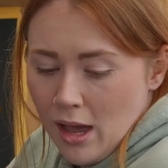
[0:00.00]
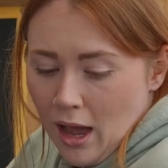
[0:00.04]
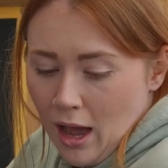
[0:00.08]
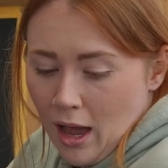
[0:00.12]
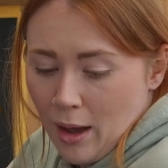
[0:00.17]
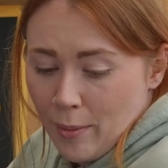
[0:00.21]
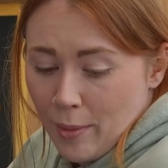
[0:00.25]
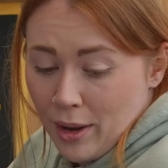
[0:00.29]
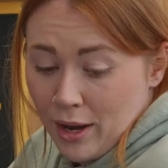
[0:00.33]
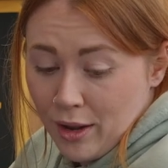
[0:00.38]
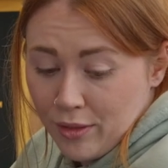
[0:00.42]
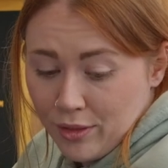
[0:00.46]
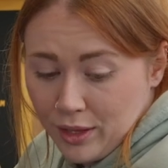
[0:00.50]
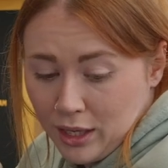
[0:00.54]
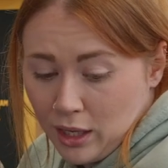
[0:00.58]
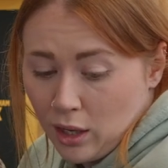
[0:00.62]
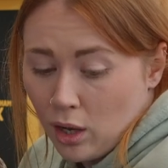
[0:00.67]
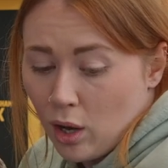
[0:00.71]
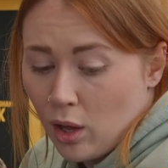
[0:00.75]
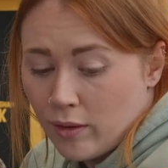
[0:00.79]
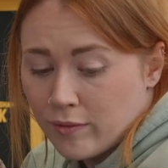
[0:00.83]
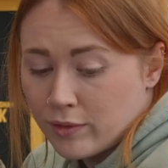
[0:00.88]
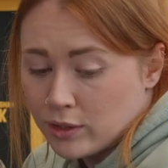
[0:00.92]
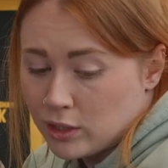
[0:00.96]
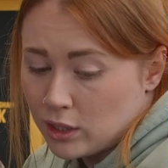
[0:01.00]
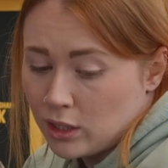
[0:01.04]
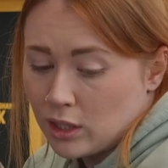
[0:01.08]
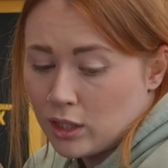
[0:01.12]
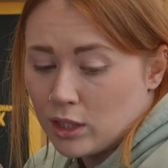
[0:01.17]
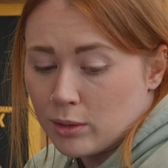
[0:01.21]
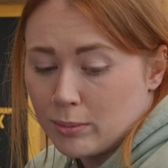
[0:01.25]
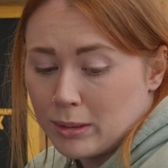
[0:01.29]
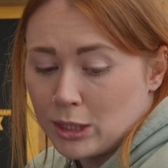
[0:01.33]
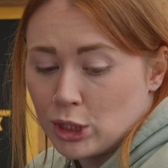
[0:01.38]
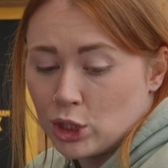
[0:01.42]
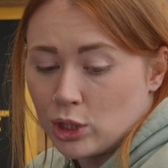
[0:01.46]
And I think a lot of us are
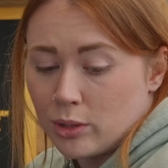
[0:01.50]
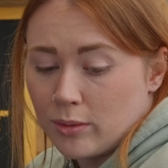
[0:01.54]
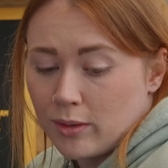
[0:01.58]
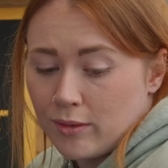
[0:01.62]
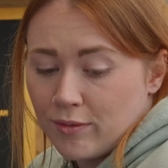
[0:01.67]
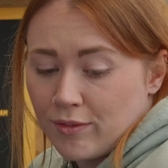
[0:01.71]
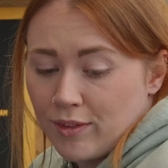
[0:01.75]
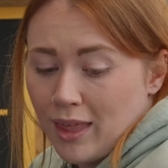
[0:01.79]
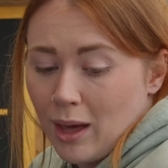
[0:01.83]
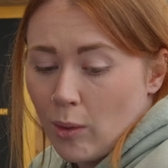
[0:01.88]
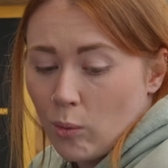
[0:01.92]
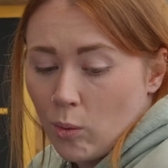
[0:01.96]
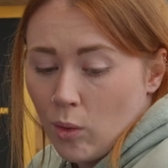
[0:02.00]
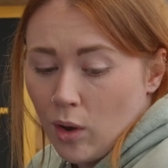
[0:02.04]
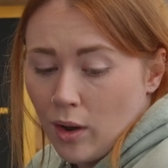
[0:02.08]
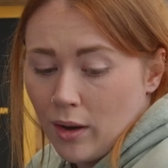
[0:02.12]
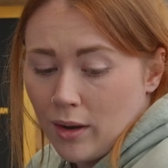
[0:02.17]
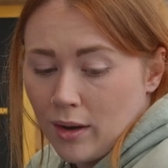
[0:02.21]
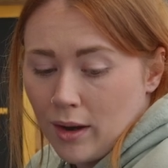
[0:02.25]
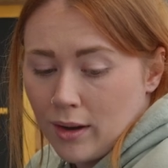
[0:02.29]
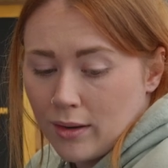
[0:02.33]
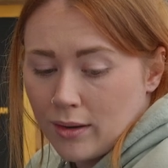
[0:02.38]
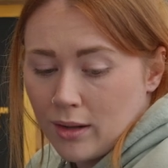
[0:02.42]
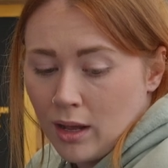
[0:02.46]
going to be shooting for that one.